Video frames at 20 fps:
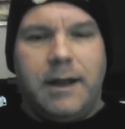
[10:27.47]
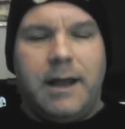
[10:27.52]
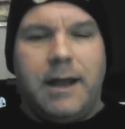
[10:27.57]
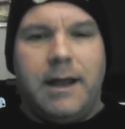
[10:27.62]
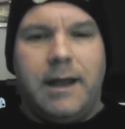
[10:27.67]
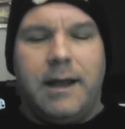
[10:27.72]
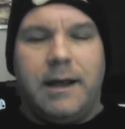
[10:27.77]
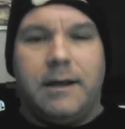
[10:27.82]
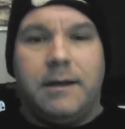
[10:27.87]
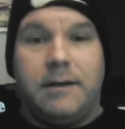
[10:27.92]

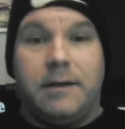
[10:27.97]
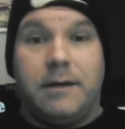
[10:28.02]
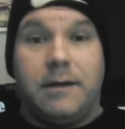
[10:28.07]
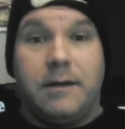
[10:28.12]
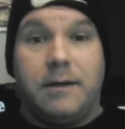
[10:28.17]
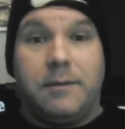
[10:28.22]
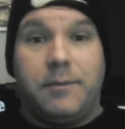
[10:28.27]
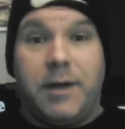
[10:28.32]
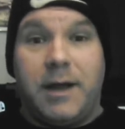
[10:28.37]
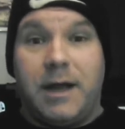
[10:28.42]
And
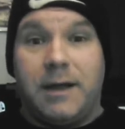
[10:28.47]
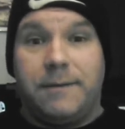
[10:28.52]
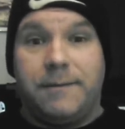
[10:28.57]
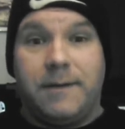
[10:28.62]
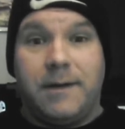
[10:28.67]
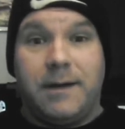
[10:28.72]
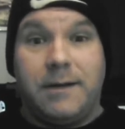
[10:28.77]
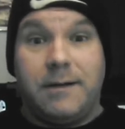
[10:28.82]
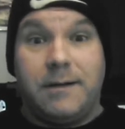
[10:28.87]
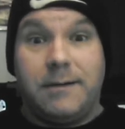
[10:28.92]
uh,
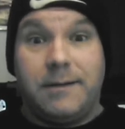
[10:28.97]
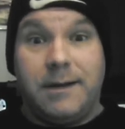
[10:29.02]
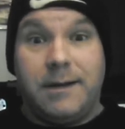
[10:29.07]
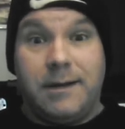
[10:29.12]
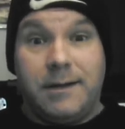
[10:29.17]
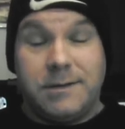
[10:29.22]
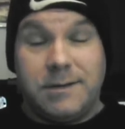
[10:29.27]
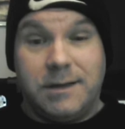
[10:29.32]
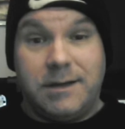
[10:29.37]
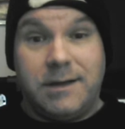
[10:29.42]
Pathfinder
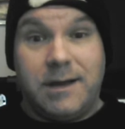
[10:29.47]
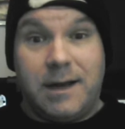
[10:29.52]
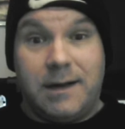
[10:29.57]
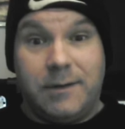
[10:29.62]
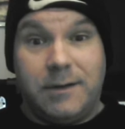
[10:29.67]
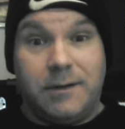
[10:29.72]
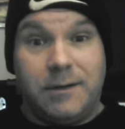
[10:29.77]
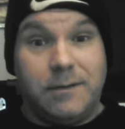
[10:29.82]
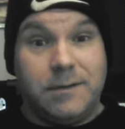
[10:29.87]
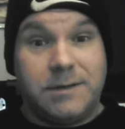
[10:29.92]
is a kind
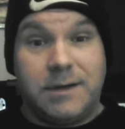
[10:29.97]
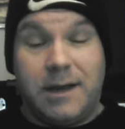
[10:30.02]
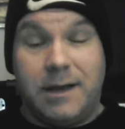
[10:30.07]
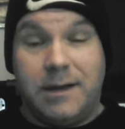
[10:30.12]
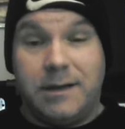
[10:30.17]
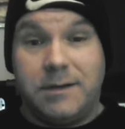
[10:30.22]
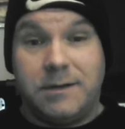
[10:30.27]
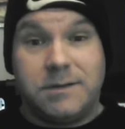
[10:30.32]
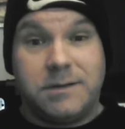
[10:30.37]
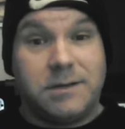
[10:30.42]
of a goose
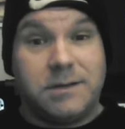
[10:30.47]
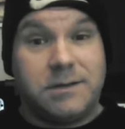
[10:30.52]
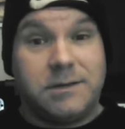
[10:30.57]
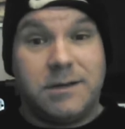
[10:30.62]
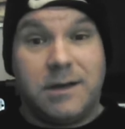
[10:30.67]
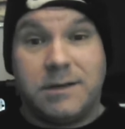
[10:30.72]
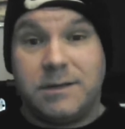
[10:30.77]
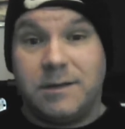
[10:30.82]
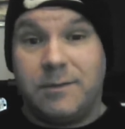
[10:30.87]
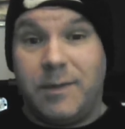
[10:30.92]
egg. It just, just
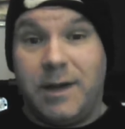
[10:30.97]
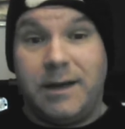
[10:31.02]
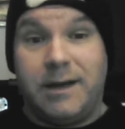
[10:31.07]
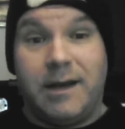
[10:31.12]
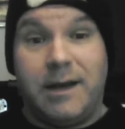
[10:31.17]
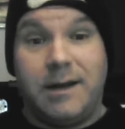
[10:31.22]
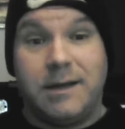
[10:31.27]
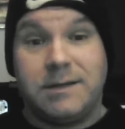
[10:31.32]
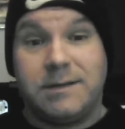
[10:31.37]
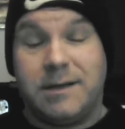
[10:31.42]
doesn't make
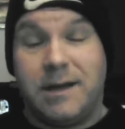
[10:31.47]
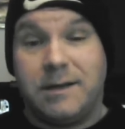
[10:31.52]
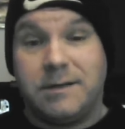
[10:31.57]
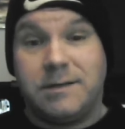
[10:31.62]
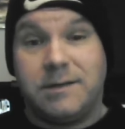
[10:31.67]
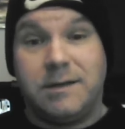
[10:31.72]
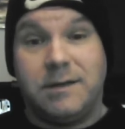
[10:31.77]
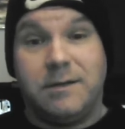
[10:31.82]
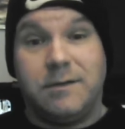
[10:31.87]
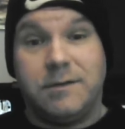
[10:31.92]
any
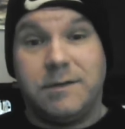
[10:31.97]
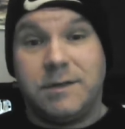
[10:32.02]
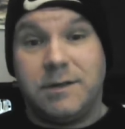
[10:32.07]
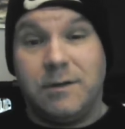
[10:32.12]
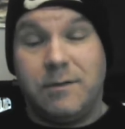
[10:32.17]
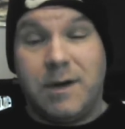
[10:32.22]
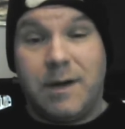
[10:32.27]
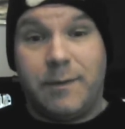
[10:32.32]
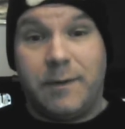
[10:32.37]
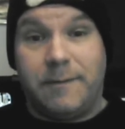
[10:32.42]
sense to use
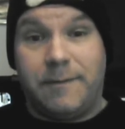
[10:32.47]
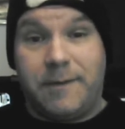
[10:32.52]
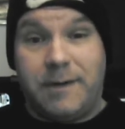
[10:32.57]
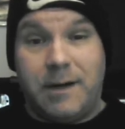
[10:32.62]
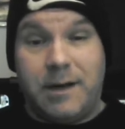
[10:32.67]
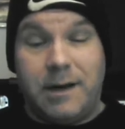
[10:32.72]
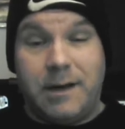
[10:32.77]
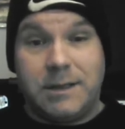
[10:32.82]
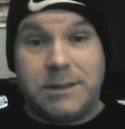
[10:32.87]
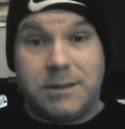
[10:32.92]
to weapon
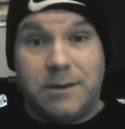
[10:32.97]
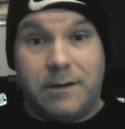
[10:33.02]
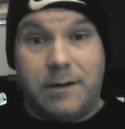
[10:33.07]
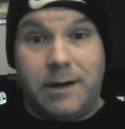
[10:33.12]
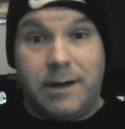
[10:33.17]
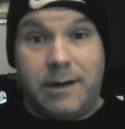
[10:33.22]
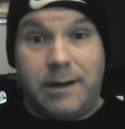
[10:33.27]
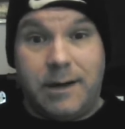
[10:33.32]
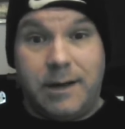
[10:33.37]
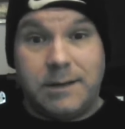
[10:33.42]
fighting.
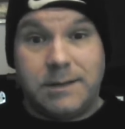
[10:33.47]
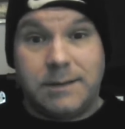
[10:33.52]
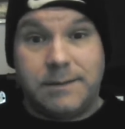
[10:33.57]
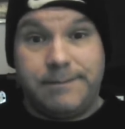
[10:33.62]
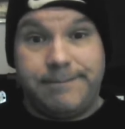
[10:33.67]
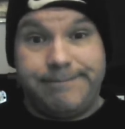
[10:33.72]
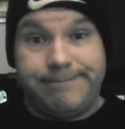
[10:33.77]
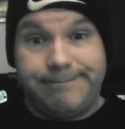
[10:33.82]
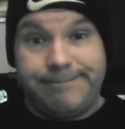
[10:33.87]
Sorry, guys.